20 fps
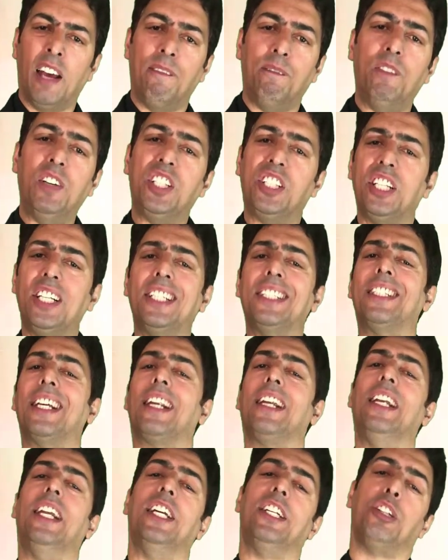which is a
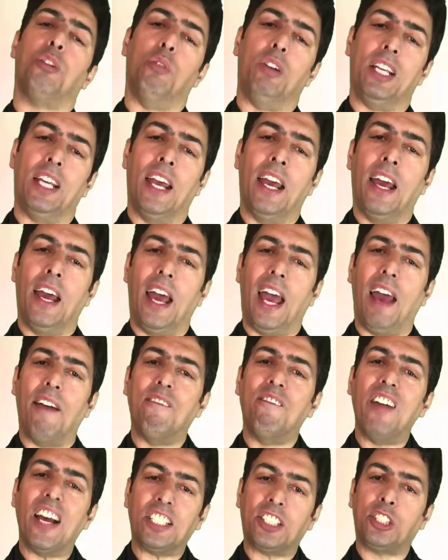relatively a
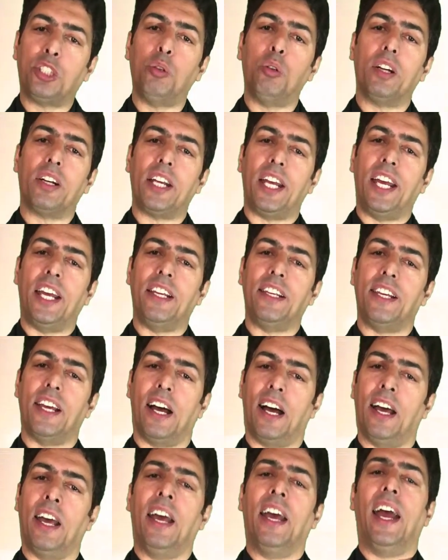vascular
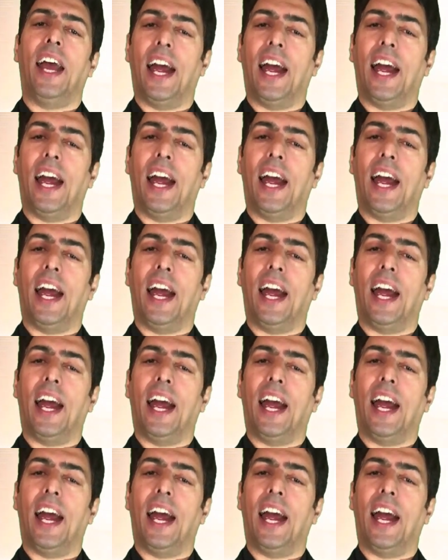area,